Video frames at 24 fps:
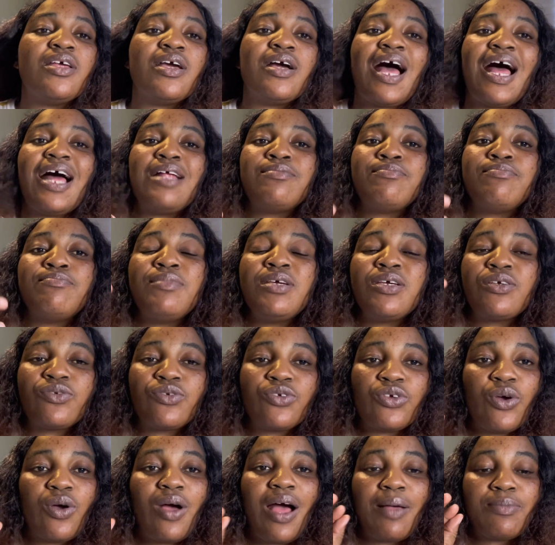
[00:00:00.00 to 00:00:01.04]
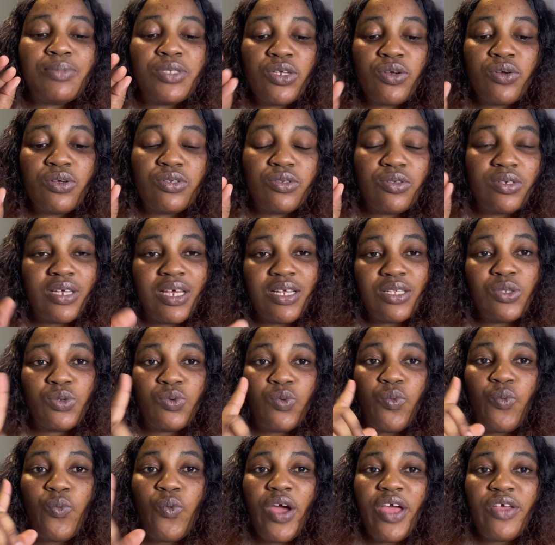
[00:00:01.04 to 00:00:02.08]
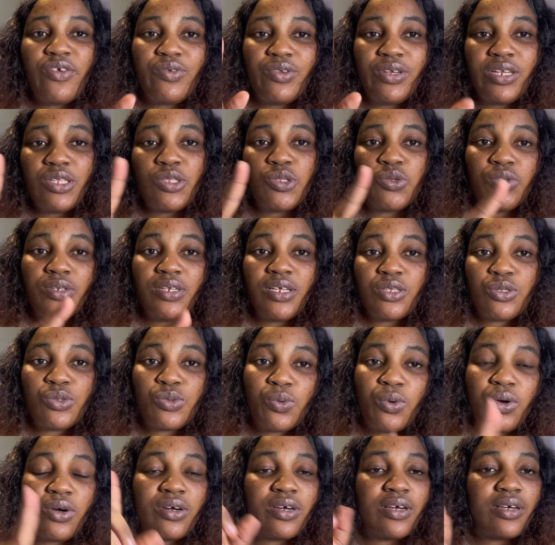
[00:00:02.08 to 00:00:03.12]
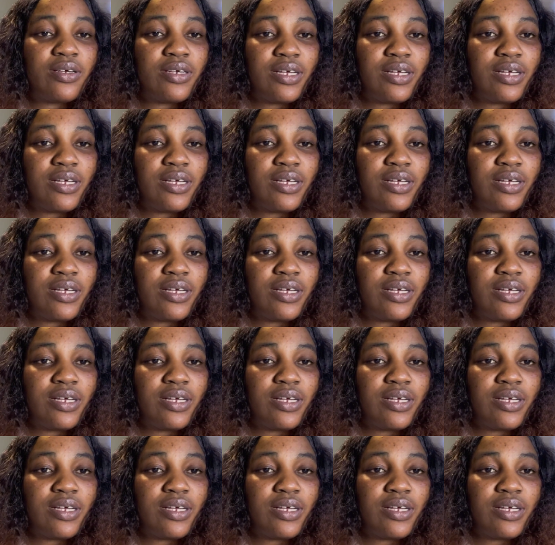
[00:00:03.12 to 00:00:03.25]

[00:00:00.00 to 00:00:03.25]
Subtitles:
and make sure, I'm still going to get to where you need to network,